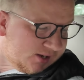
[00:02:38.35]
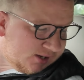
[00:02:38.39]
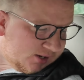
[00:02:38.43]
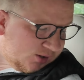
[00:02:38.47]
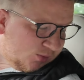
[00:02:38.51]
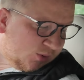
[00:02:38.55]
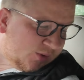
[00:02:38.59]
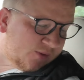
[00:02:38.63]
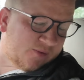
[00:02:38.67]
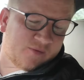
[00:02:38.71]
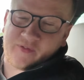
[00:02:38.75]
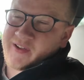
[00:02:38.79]
I
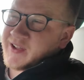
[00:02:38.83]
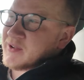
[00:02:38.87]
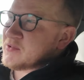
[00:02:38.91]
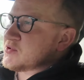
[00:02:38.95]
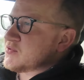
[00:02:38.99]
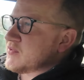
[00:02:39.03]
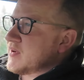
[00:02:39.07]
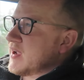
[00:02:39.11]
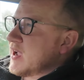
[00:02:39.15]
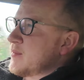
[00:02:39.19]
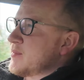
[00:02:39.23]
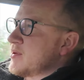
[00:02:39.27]
wouldn't vouch
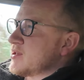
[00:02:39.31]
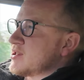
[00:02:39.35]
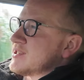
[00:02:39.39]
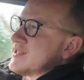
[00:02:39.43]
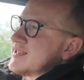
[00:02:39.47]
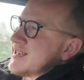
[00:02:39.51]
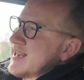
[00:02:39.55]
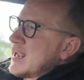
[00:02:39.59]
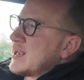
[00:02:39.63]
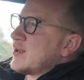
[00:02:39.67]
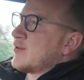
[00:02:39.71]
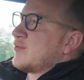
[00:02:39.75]
for how much
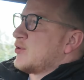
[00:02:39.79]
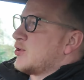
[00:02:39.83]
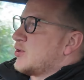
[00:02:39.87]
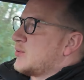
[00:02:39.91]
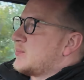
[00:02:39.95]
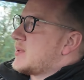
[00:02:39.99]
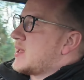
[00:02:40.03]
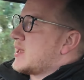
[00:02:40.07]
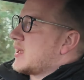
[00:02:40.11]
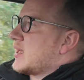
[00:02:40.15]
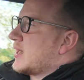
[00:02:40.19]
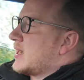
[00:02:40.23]
leg
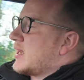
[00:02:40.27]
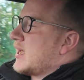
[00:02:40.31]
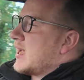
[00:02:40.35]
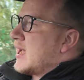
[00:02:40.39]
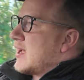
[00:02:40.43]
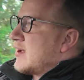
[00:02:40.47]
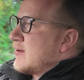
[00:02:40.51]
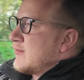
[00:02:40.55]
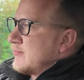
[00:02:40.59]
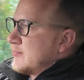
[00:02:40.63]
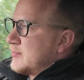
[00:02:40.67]
room they're going to have.